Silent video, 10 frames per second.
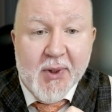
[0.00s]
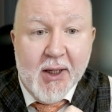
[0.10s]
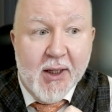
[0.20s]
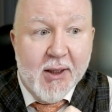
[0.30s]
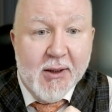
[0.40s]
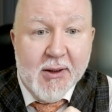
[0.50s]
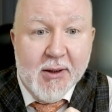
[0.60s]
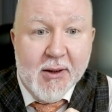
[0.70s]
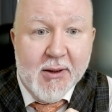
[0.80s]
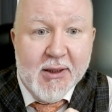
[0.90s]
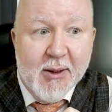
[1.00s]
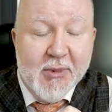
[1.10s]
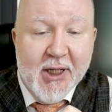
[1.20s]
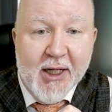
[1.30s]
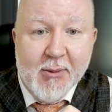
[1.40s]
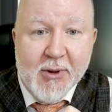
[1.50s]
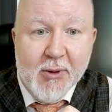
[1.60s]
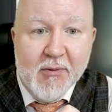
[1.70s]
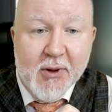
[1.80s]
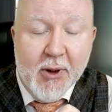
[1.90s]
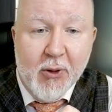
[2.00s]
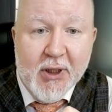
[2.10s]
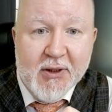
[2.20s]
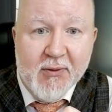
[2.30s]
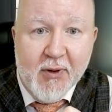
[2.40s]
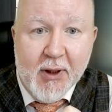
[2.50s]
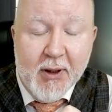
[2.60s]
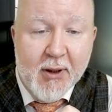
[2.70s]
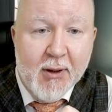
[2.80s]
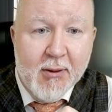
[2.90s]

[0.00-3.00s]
And sometimes you even go as far,